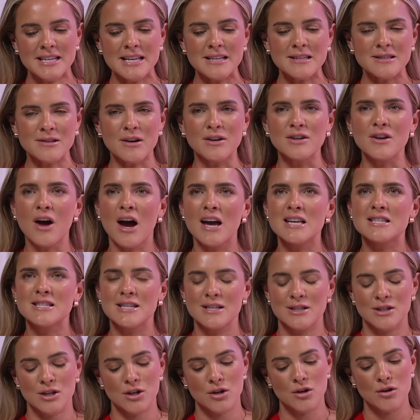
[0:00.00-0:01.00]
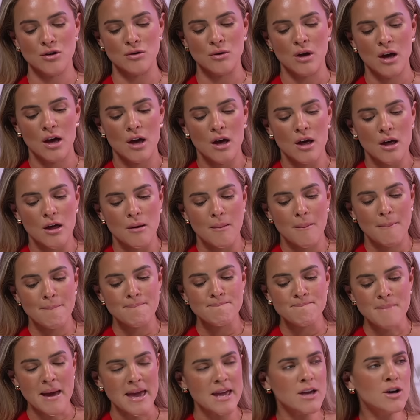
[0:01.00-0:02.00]
leads us on nicely to
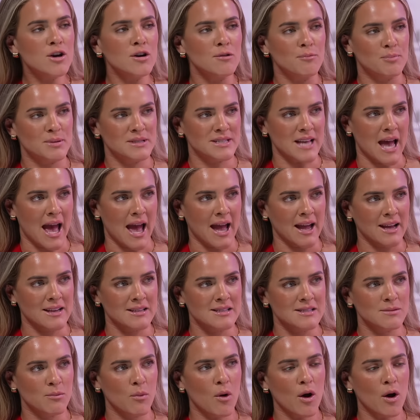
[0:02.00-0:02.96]
makeup sex.